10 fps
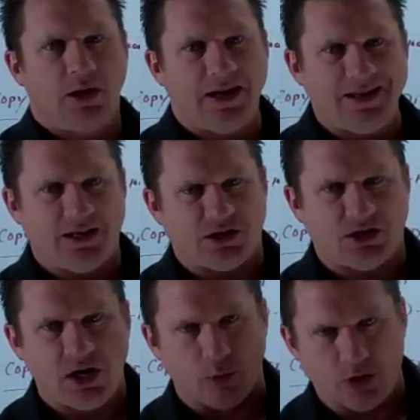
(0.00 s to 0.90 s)
in this
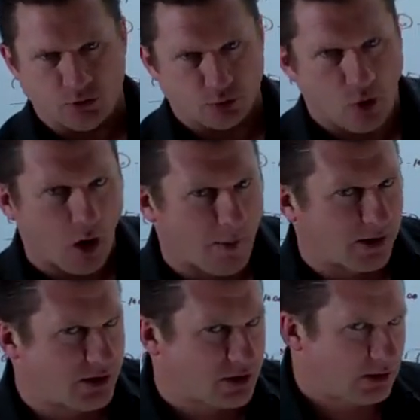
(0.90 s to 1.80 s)
series. We'll talk
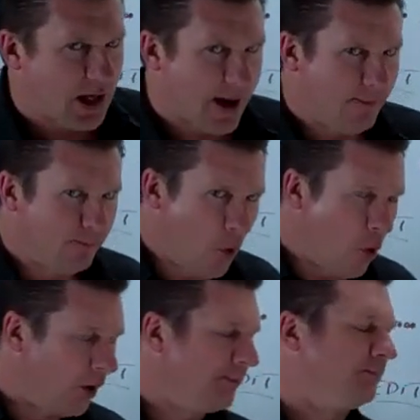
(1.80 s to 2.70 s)
about this a lot
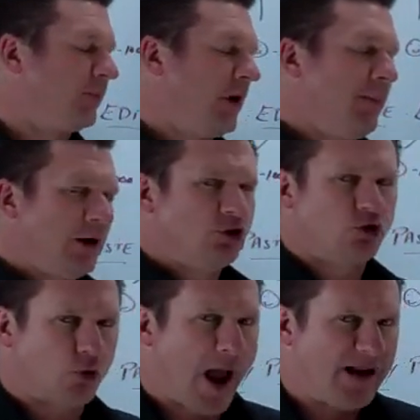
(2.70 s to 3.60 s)
more, about
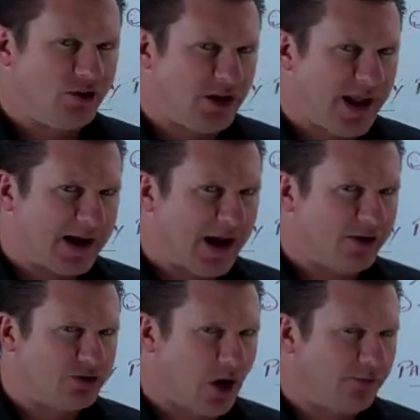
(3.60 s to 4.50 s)
strategy and that kind
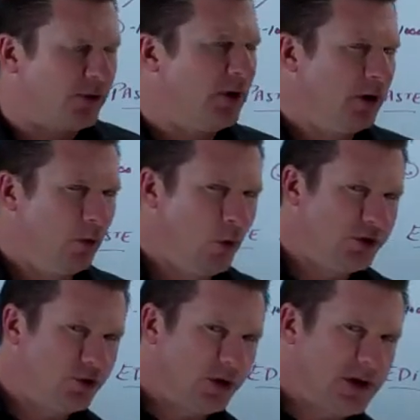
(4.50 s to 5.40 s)
of stuff
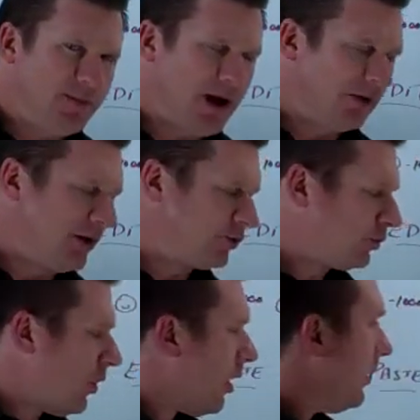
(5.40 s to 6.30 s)
with your email list.
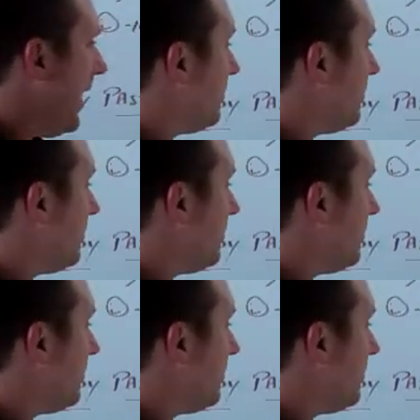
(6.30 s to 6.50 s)
We'll talk a lot